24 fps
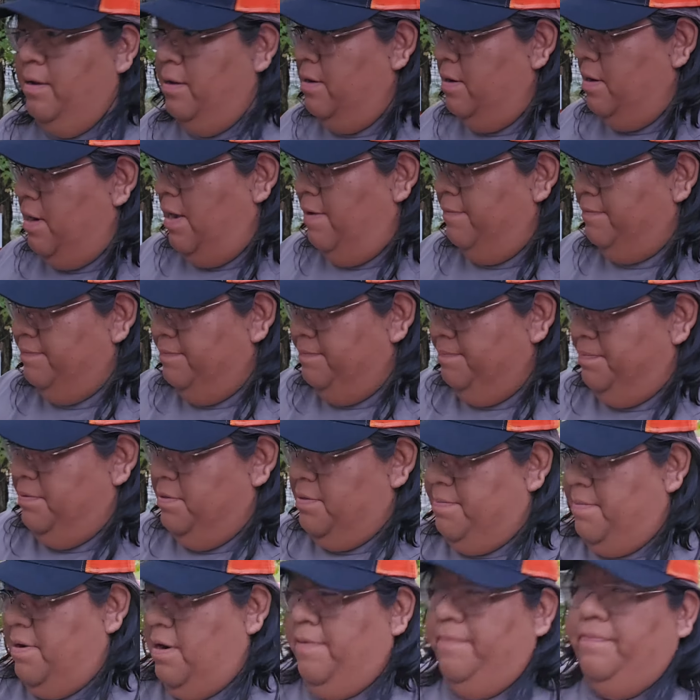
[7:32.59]
You know, I've put
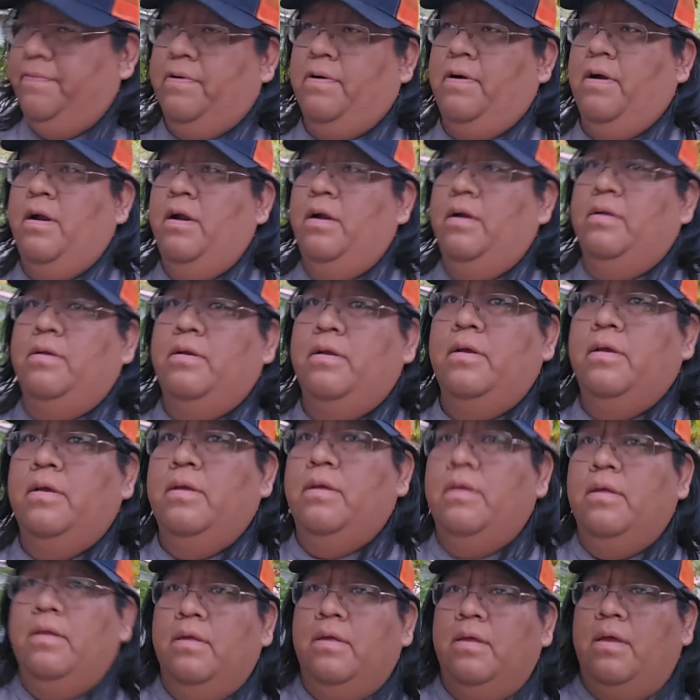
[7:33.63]
them off the ground,
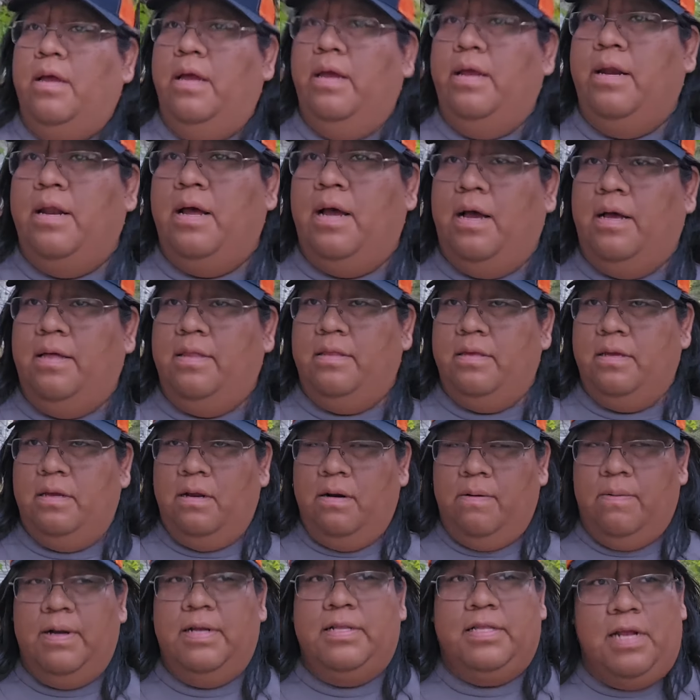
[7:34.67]
and
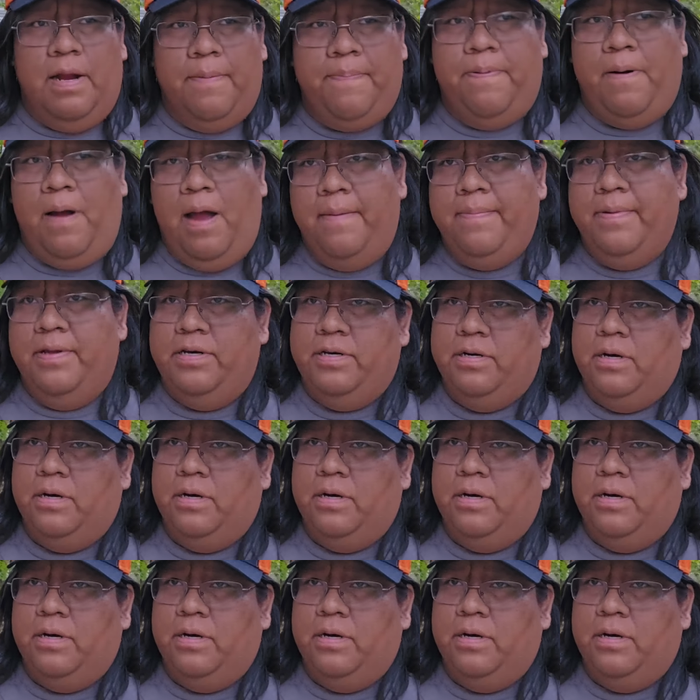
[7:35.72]
you know what, they're probably